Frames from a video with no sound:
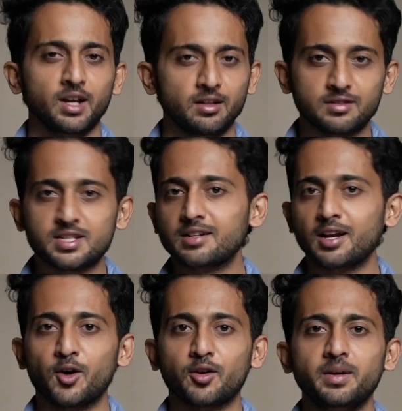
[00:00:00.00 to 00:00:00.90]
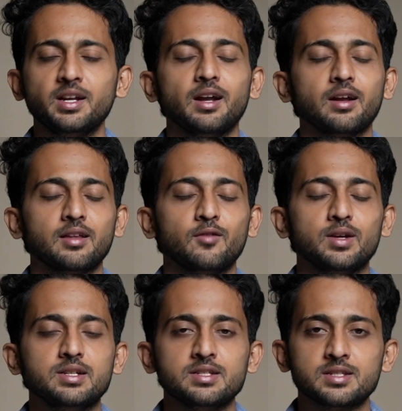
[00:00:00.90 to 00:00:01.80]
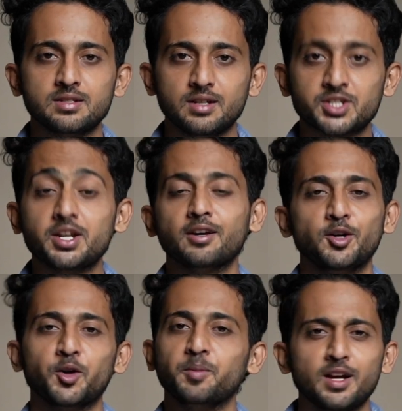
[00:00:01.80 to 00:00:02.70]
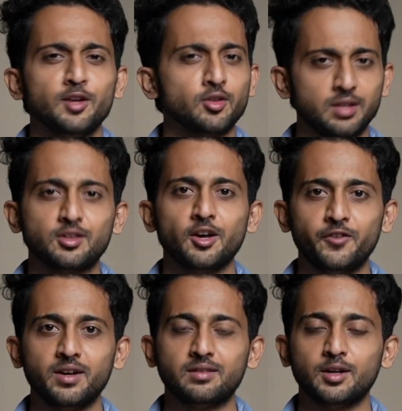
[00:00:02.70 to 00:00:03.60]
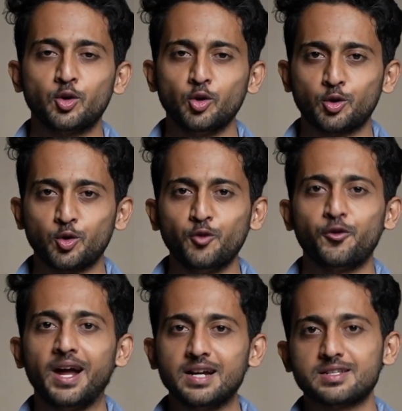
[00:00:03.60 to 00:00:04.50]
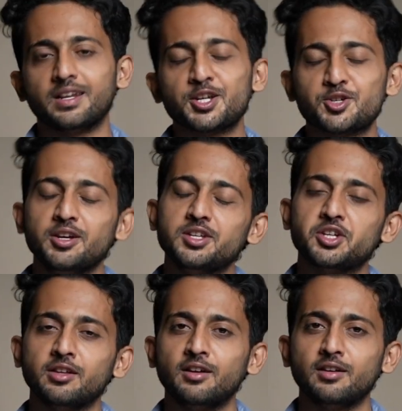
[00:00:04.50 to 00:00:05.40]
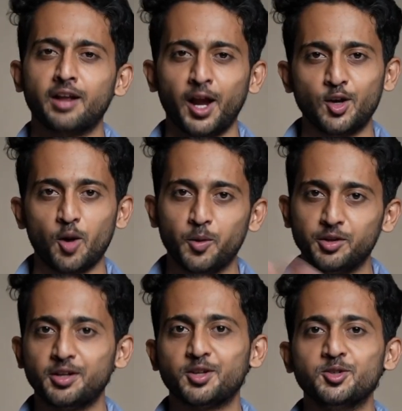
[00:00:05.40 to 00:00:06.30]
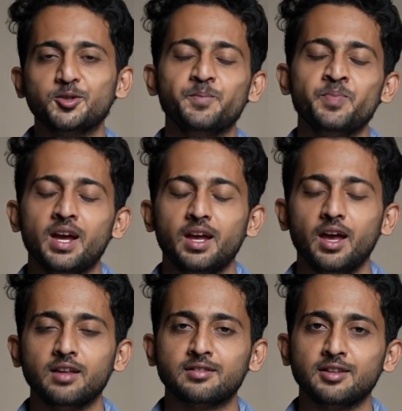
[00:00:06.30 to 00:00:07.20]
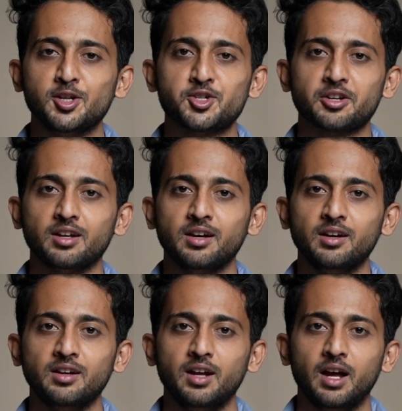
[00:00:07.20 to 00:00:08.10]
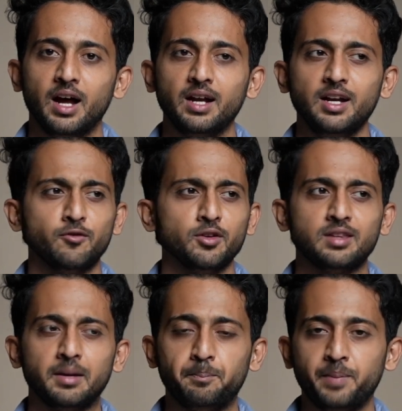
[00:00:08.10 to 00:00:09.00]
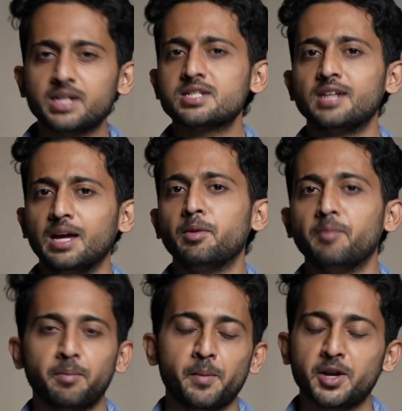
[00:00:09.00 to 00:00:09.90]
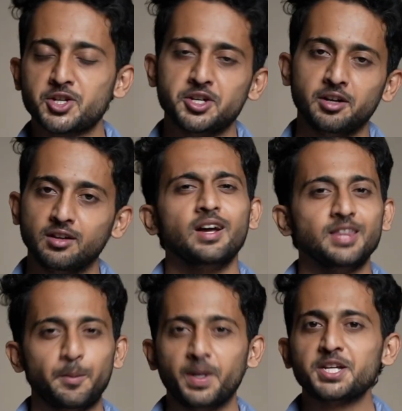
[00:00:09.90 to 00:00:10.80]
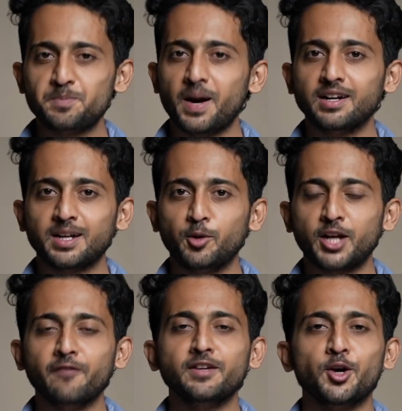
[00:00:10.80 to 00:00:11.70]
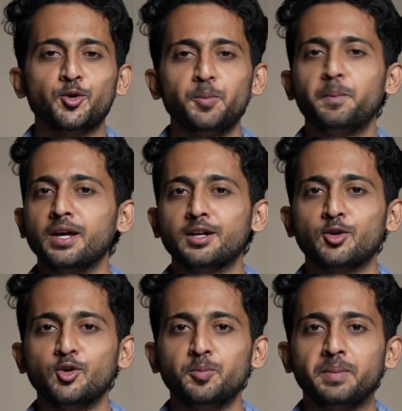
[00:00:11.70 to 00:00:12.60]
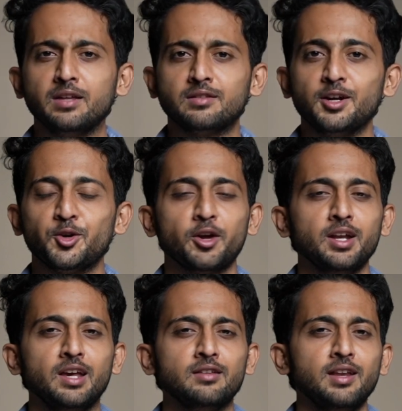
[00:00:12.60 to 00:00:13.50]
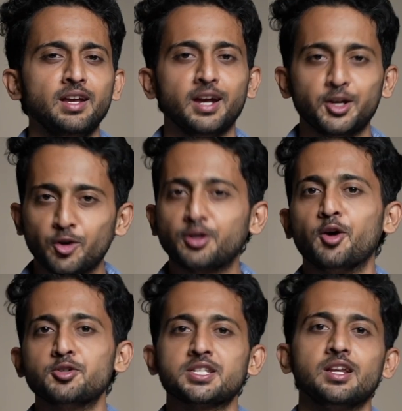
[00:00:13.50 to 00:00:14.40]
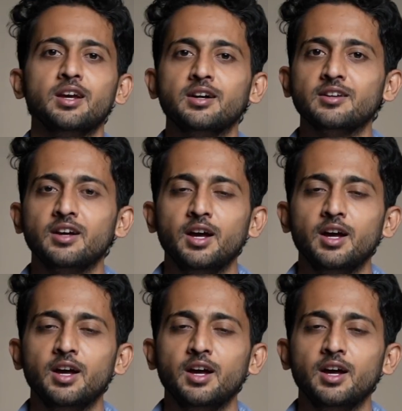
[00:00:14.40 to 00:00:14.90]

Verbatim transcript: One is in central government and another one is in uh, state government. So six of us took two flats next to each other, right opposite to ACE Dilsukhnagar, and it was the best time in my preparation day. The best part about having a good peer group is that you can easily get your doubts cleared,